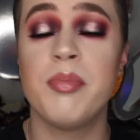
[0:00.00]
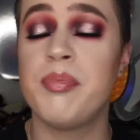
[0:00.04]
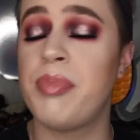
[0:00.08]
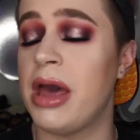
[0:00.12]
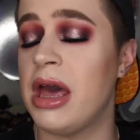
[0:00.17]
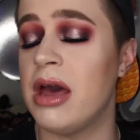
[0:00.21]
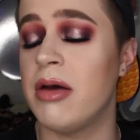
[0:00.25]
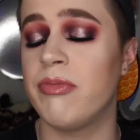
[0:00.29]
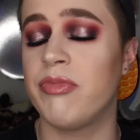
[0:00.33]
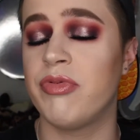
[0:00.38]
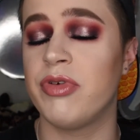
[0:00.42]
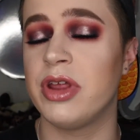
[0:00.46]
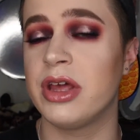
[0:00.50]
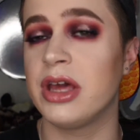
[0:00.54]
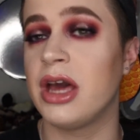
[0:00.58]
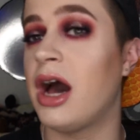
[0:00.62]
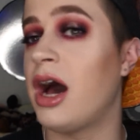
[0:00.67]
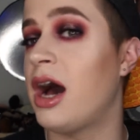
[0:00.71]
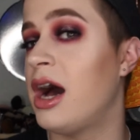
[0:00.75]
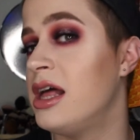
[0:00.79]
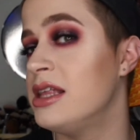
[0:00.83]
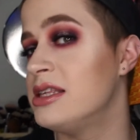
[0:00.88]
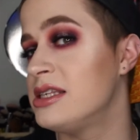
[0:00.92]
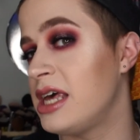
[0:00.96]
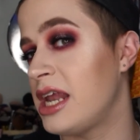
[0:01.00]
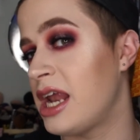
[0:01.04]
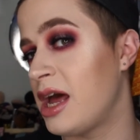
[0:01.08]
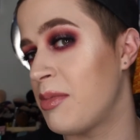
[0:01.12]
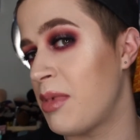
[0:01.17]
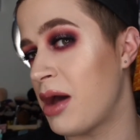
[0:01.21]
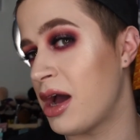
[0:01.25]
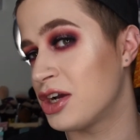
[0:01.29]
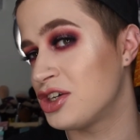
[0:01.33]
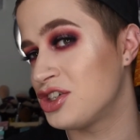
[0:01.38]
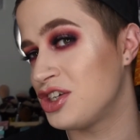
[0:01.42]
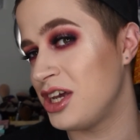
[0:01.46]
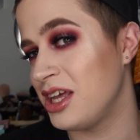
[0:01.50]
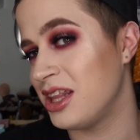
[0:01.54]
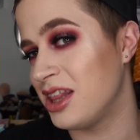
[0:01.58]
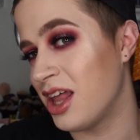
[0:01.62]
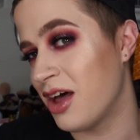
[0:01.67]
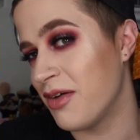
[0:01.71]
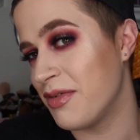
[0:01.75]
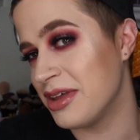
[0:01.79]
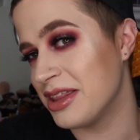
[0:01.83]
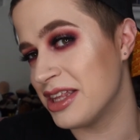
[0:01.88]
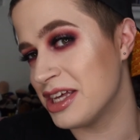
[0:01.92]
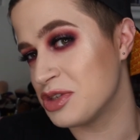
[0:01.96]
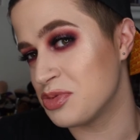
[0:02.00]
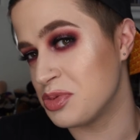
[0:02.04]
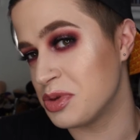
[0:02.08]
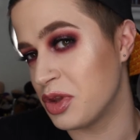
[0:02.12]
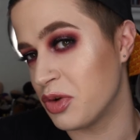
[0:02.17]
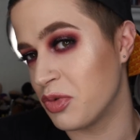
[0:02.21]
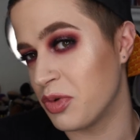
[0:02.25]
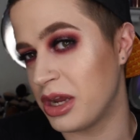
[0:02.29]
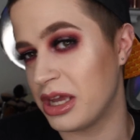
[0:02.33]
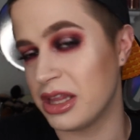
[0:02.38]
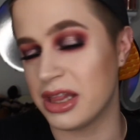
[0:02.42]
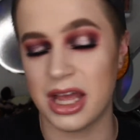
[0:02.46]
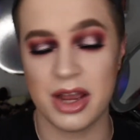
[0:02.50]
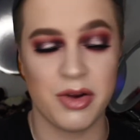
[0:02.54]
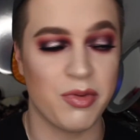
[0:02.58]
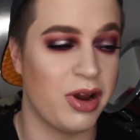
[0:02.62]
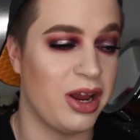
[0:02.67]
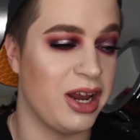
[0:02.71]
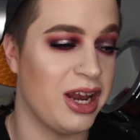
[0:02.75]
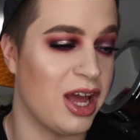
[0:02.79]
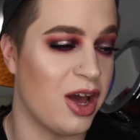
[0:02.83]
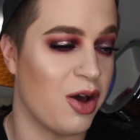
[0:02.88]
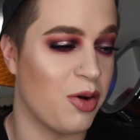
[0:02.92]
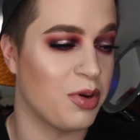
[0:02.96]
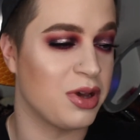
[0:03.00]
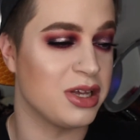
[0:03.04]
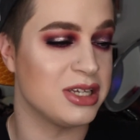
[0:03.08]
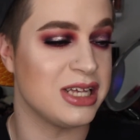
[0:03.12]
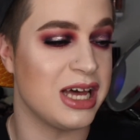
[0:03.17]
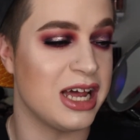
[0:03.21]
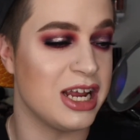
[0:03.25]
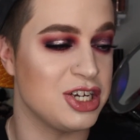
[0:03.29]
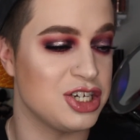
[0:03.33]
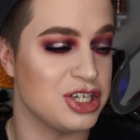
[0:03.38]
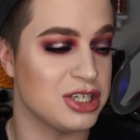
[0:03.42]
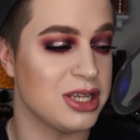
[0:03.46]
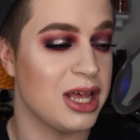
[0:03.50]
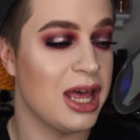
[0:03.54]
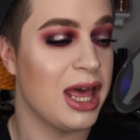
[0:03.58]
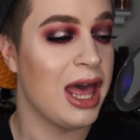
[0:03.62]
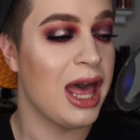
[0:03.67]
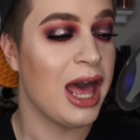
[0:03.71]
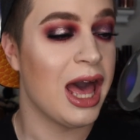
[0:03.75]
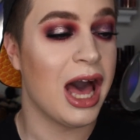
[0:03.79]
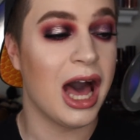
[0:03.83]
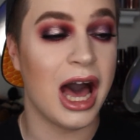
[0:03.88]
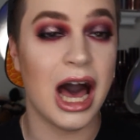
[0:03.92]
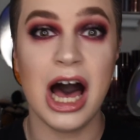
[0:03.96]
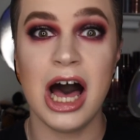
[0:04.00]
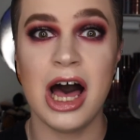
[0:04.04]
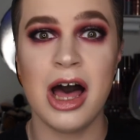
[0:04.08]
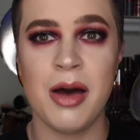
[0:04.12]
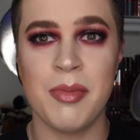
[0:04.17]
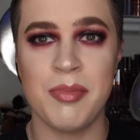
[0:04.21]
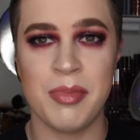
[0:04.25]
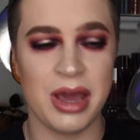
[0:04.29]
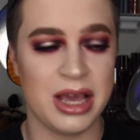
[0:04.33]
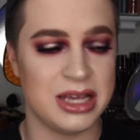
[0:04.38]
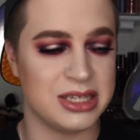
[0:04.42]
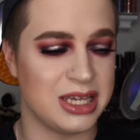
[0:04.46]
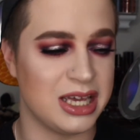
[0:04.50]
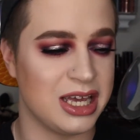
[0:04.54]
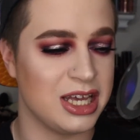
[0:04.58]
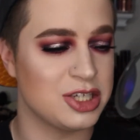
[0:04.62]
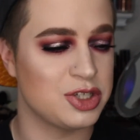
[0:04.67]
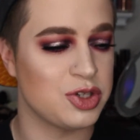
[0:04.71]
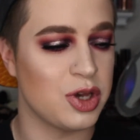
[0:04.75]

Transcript: Bam for the gods, and I'm actually loving this with the ring light right now because that is just amazing.